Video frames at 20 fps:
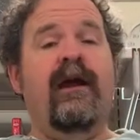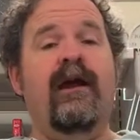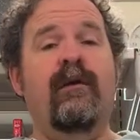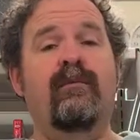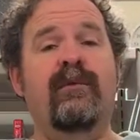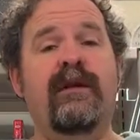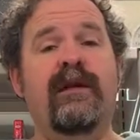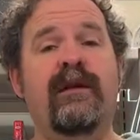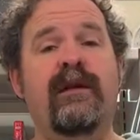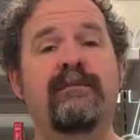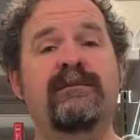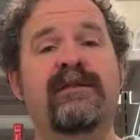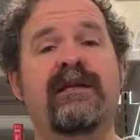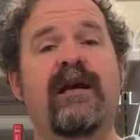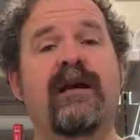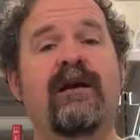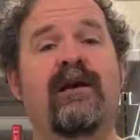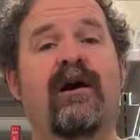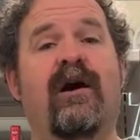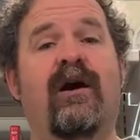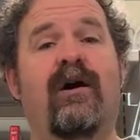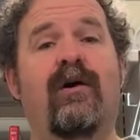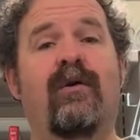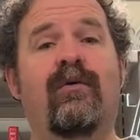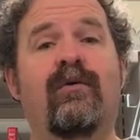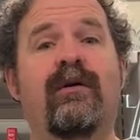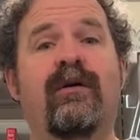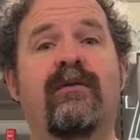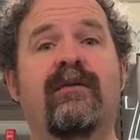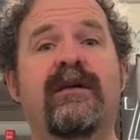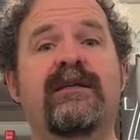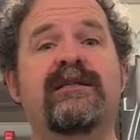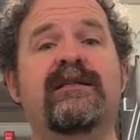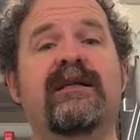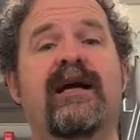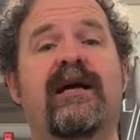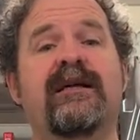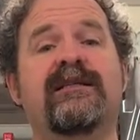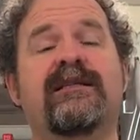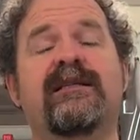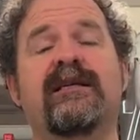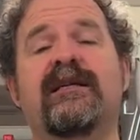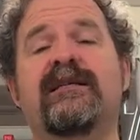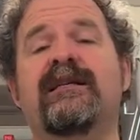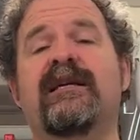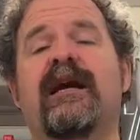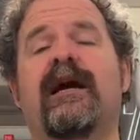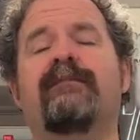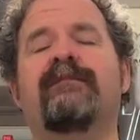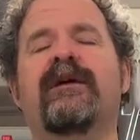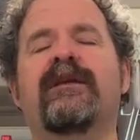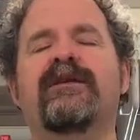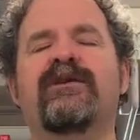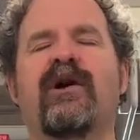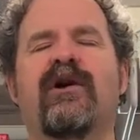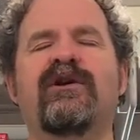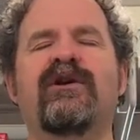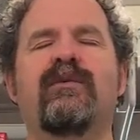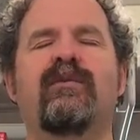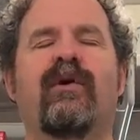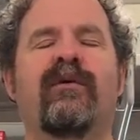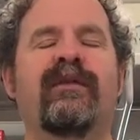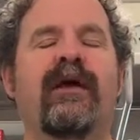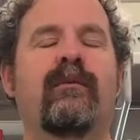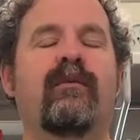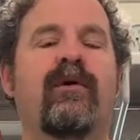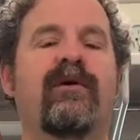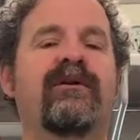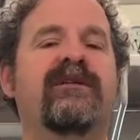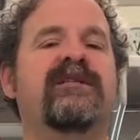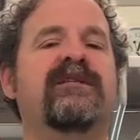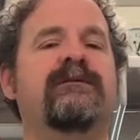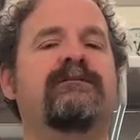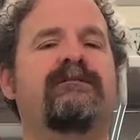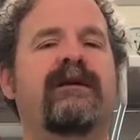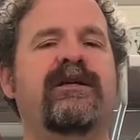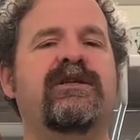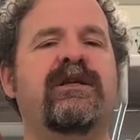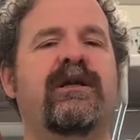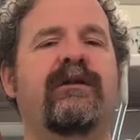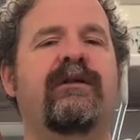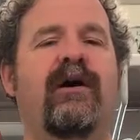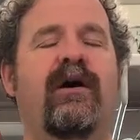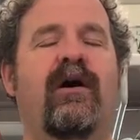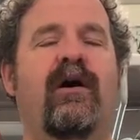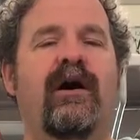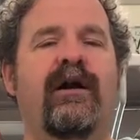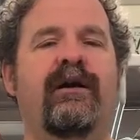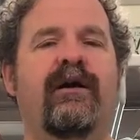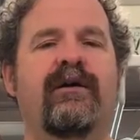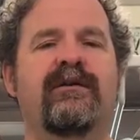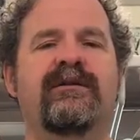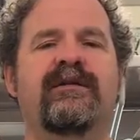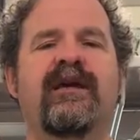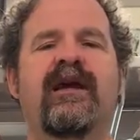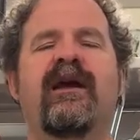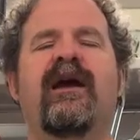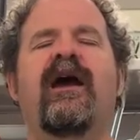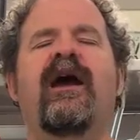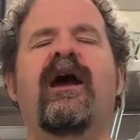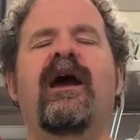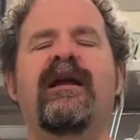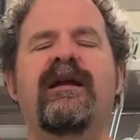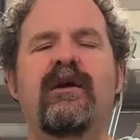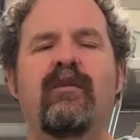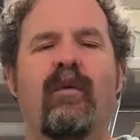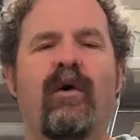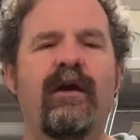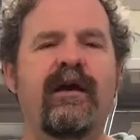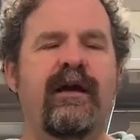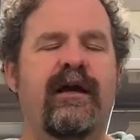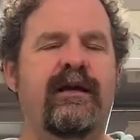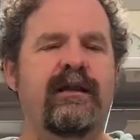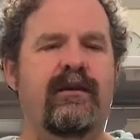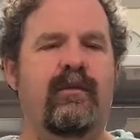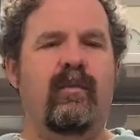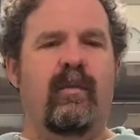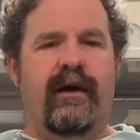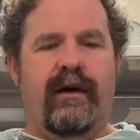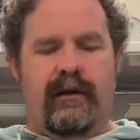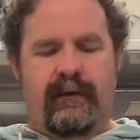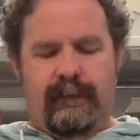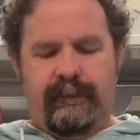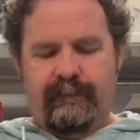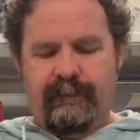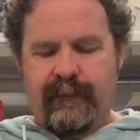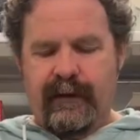And when your lips get cold, they start seizing up. They don't do what they want, especially in the high notes. And you want to hit them well.